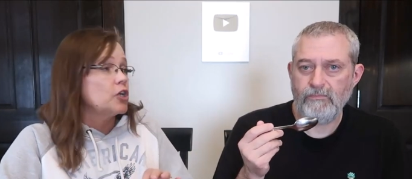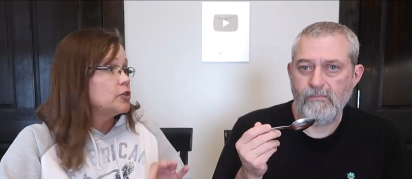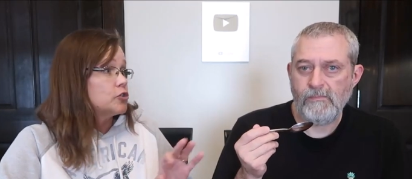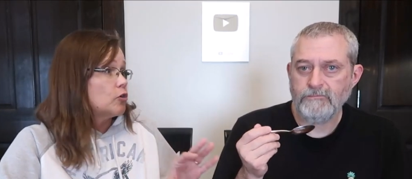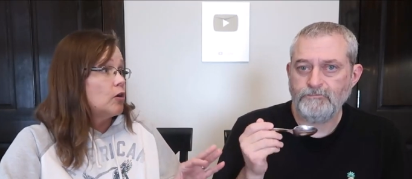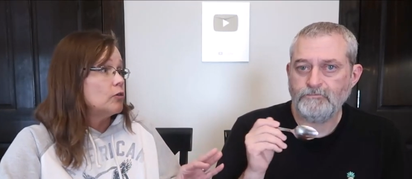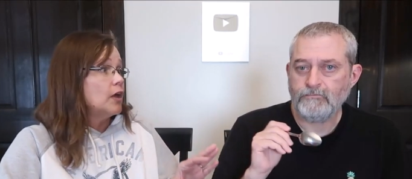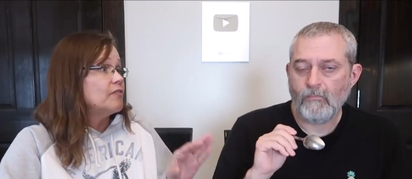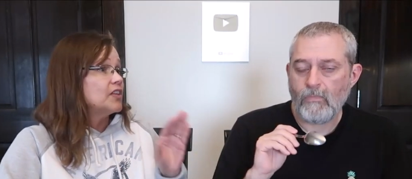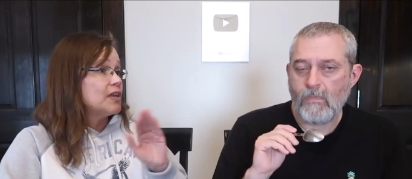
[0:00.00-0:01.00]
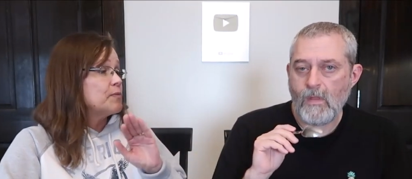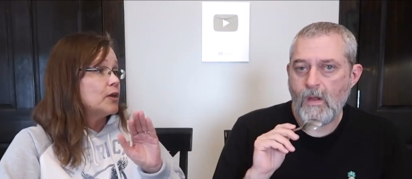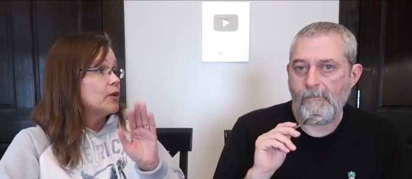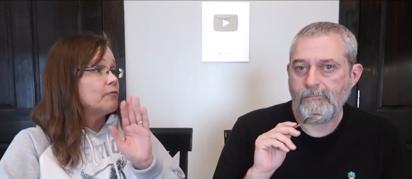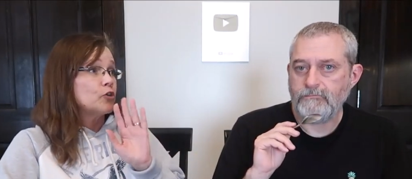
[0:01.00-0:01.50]
Speaker 1: change their whole life, and they've been
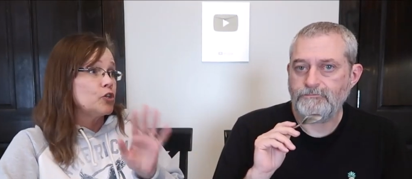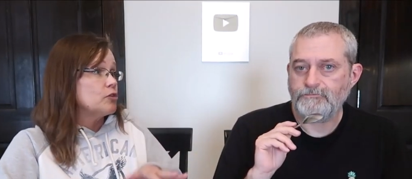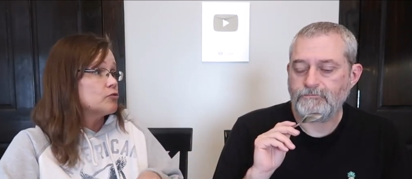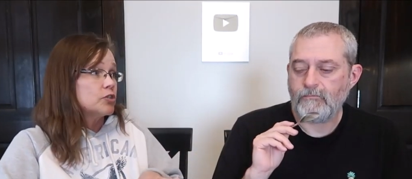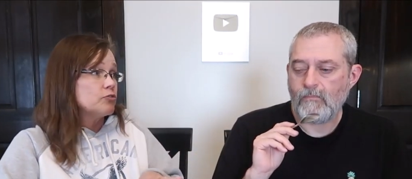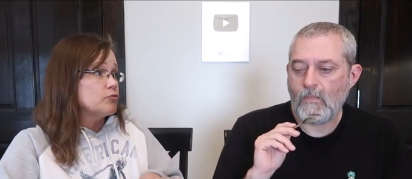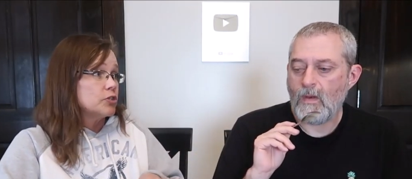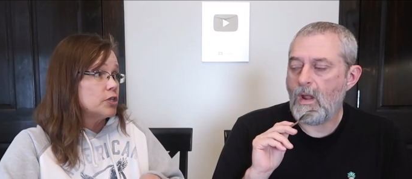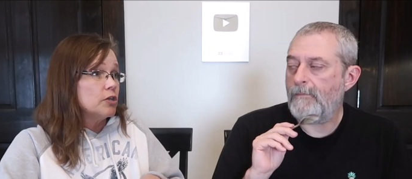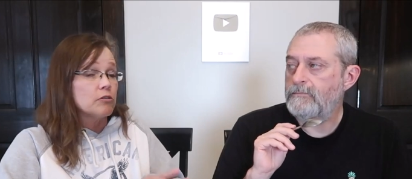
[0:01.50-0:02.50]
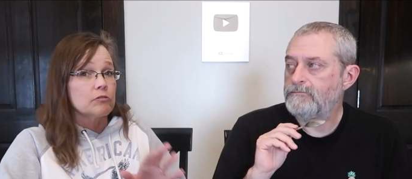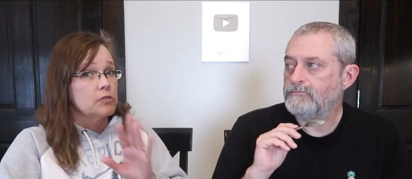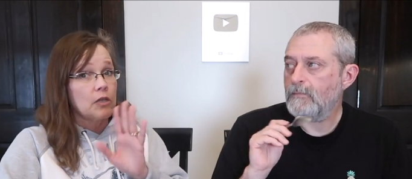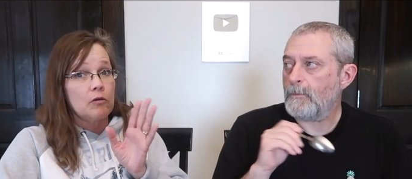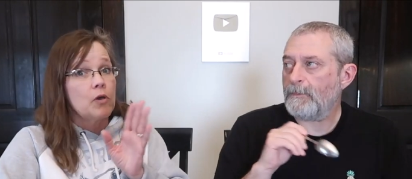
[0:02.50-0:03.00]
on it for years and years and years.
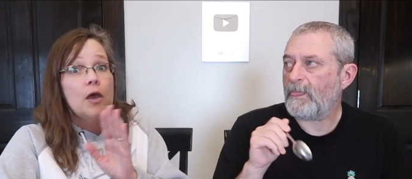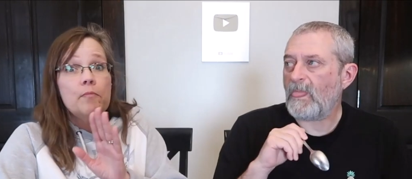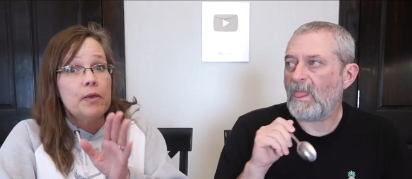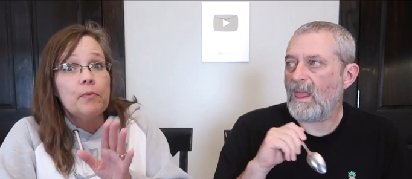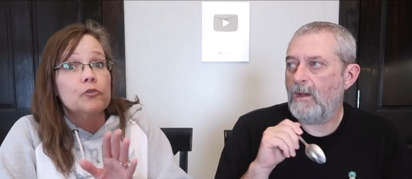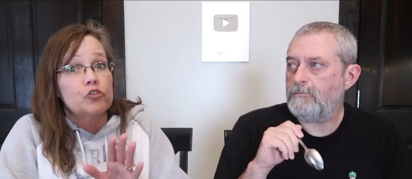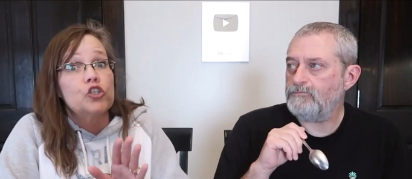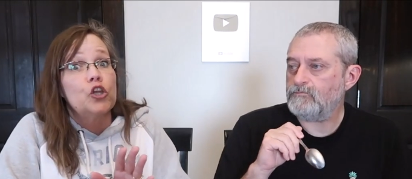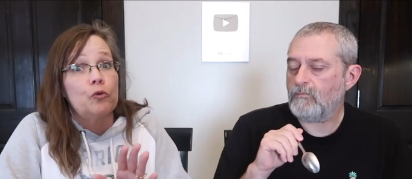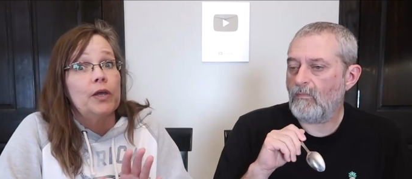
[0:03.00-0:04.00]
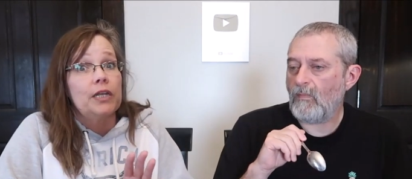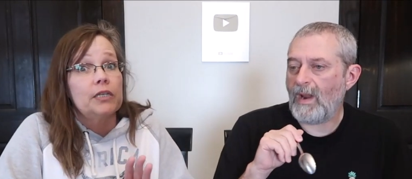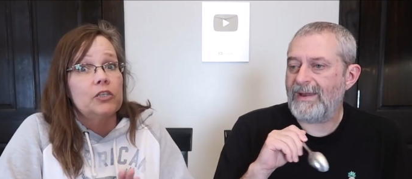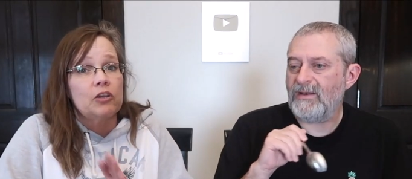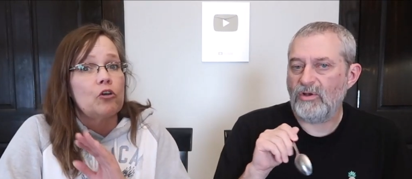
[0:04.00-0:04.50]
So, people do it.
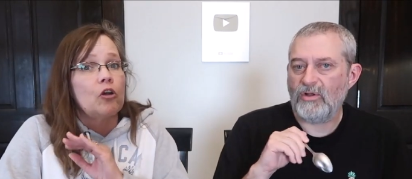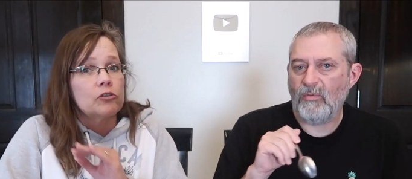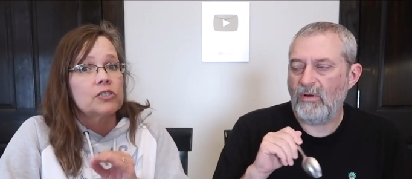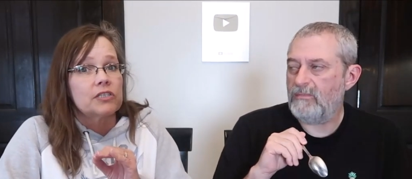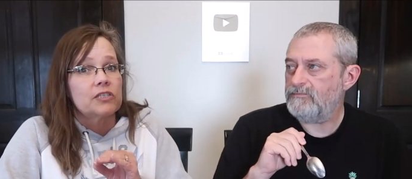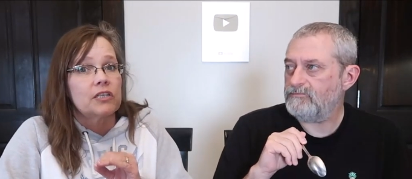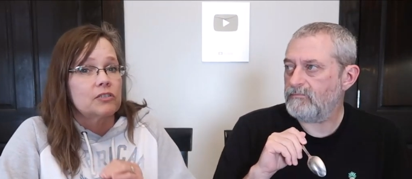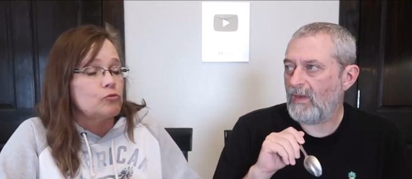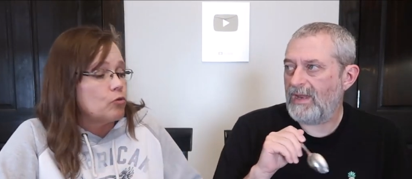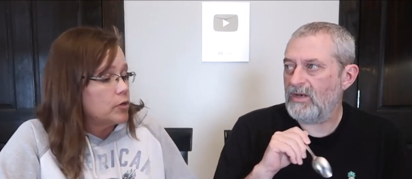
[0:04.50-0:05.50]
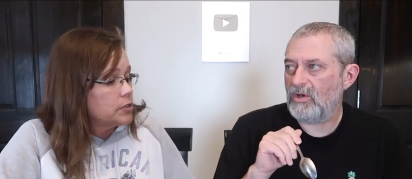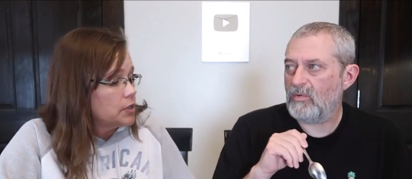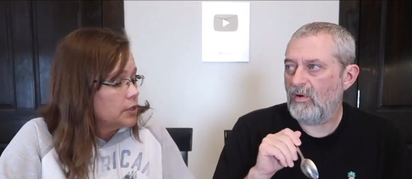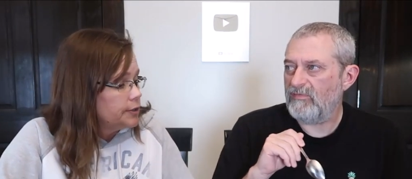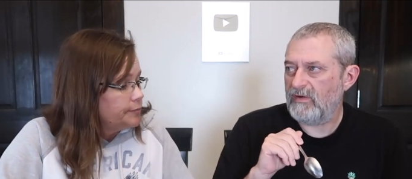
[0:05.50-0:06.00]
I there are what, success stories. I didn't
Speaker 2: look
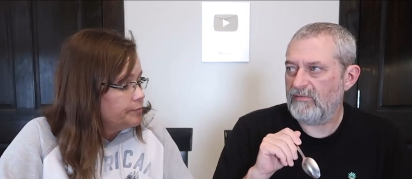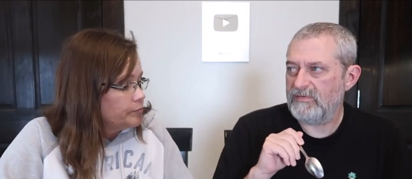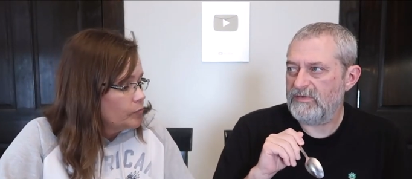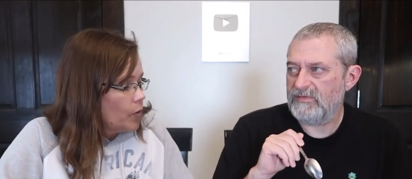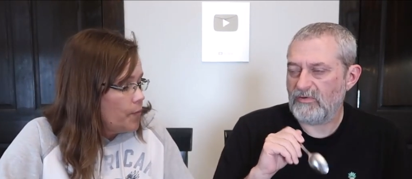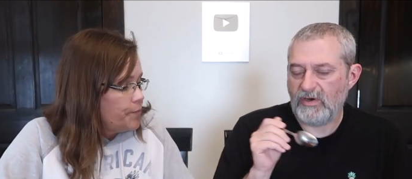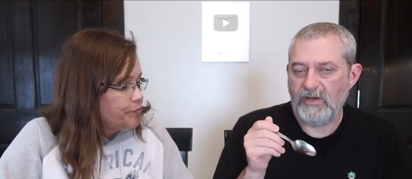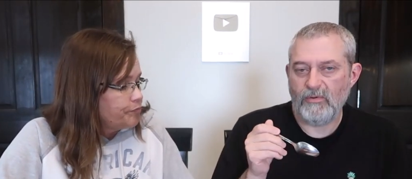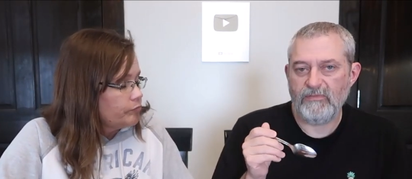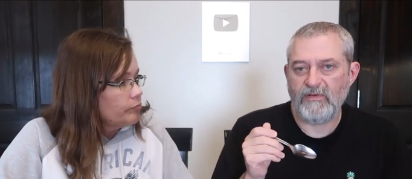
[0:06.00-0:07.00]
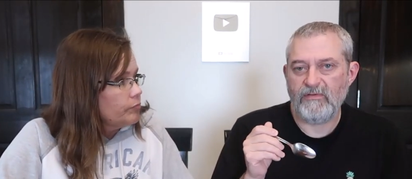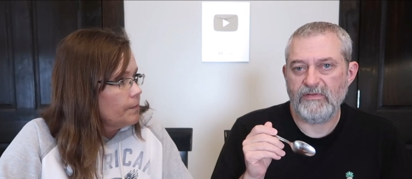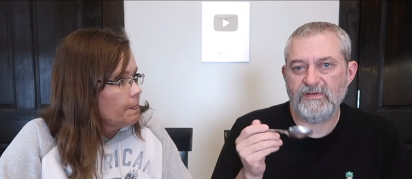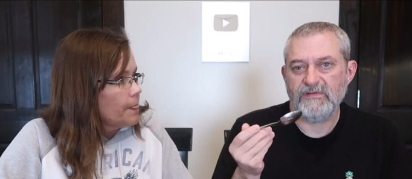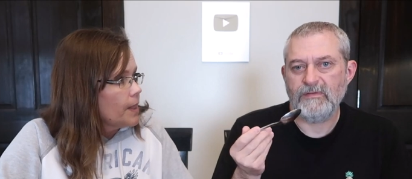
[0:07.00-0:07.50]
what flavor this is or hear what flavor
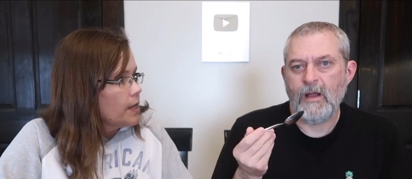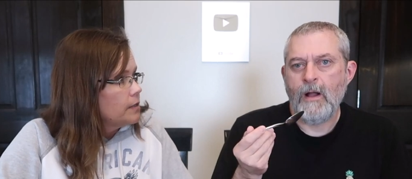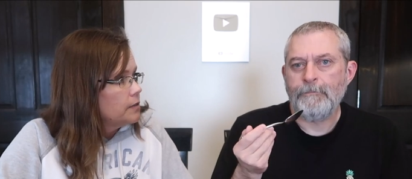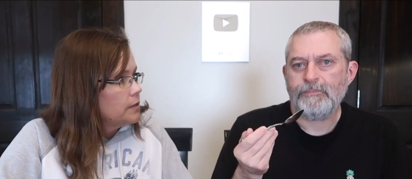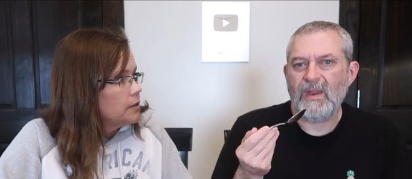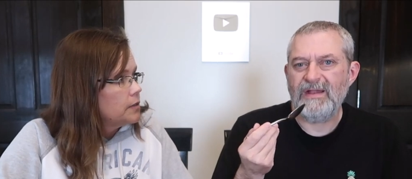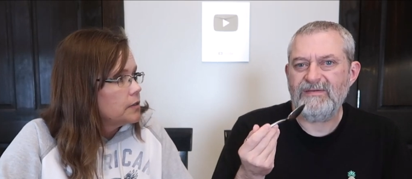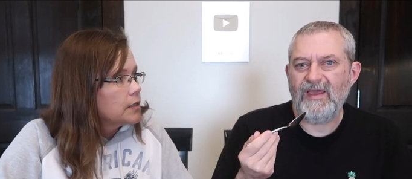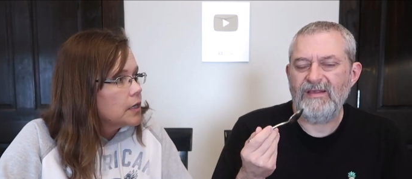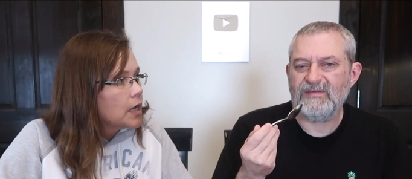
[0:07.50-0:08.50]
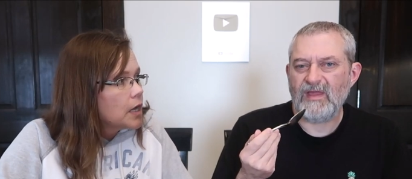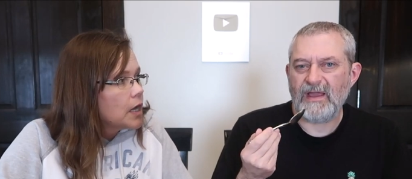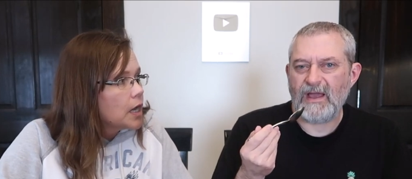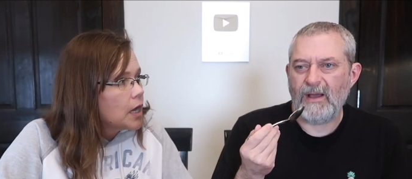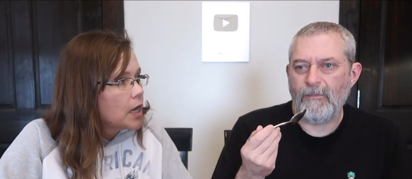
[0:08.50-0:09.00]
this is it tastes
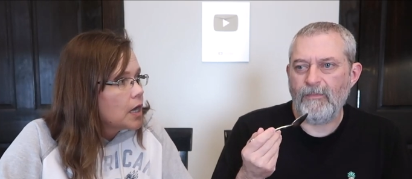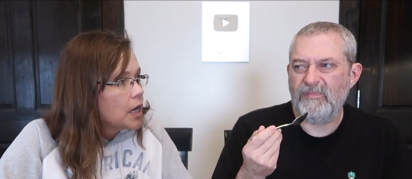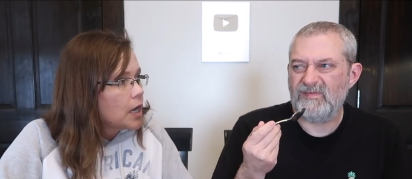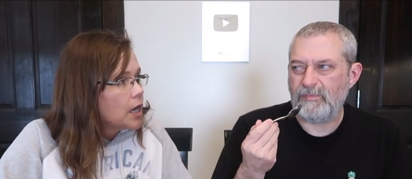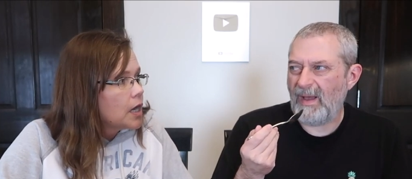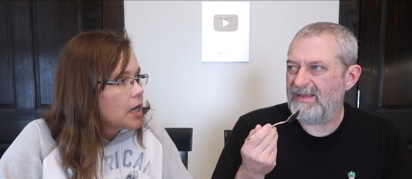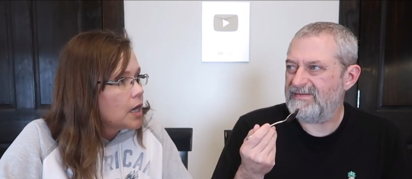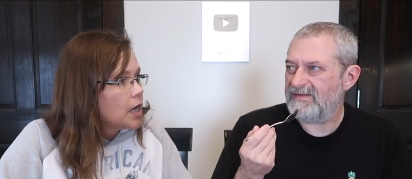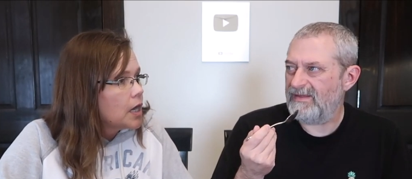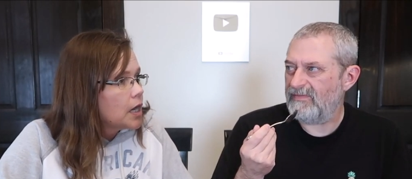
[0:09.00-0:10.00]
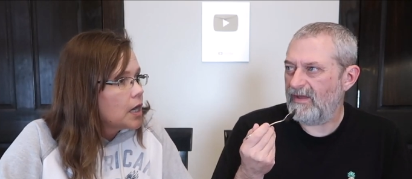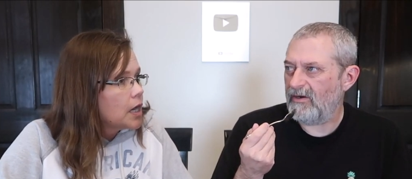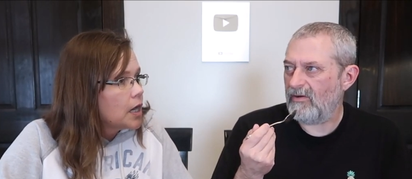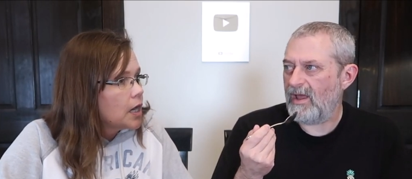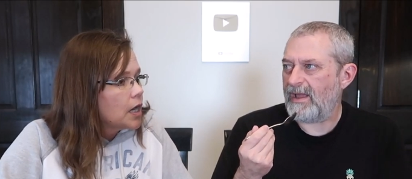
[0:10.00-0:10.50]
like a spice in
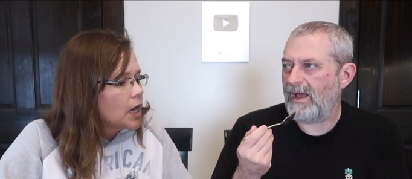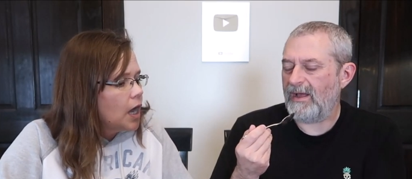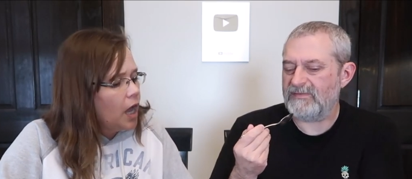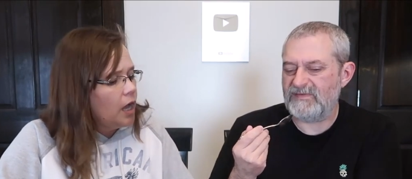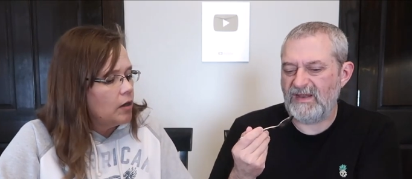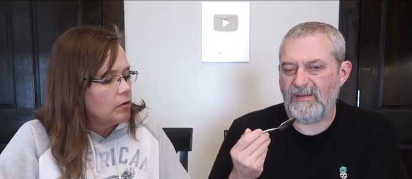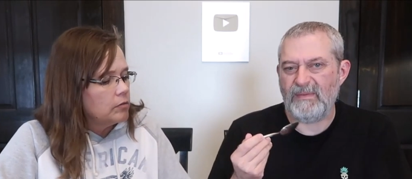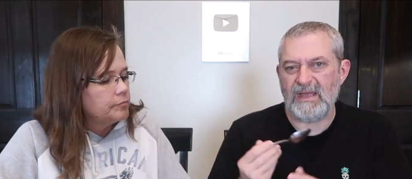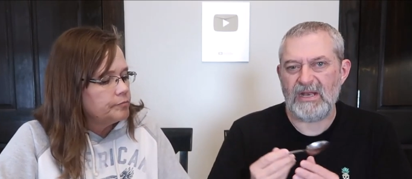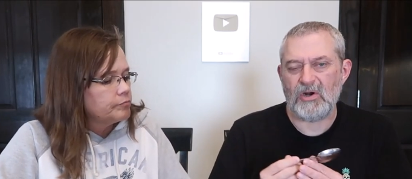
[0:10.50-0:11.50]
there, like a oh. cinnamon